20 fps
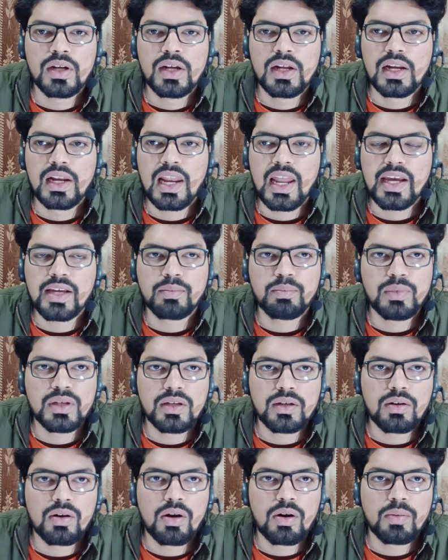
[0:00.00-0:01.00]
like
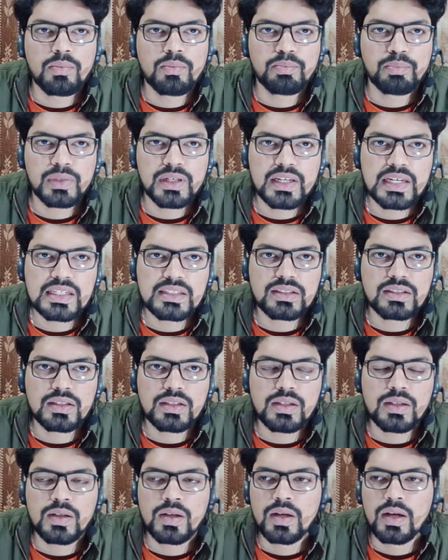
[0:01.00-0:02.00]
BCom,
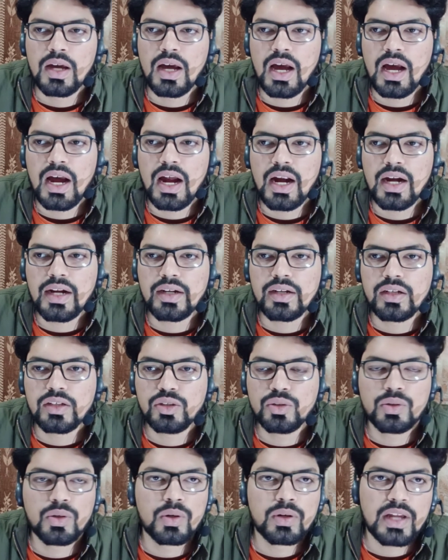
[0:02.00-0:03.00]
BSc, and
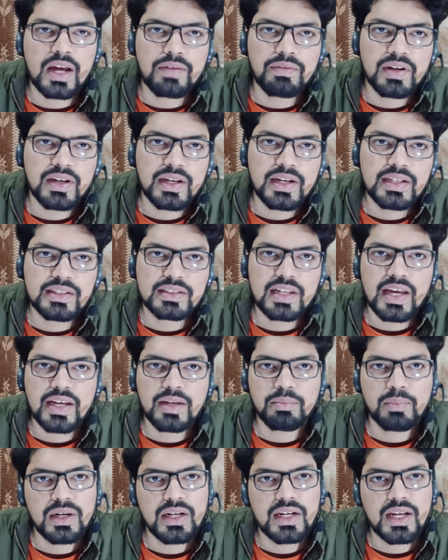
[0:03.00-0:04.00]
you don't have degrees like
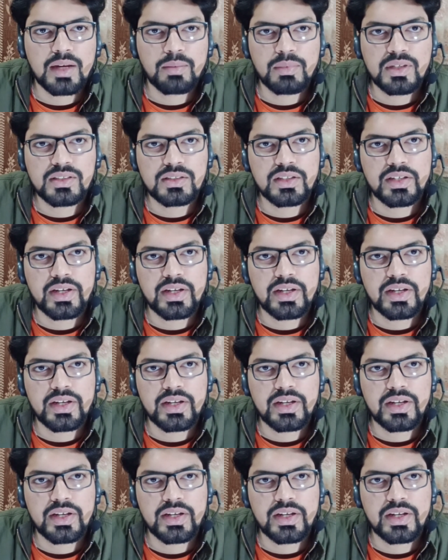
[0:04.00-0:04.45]
BTech, BCA,